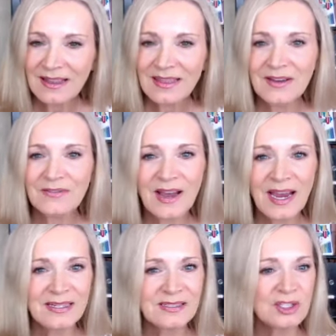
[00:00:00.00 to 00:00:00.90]
they
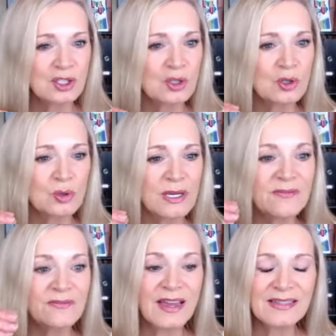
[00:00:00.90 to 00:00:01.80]
invite us to
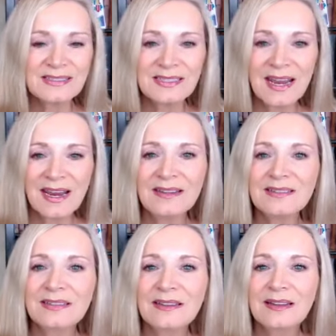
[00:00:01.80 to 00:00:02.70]
investigate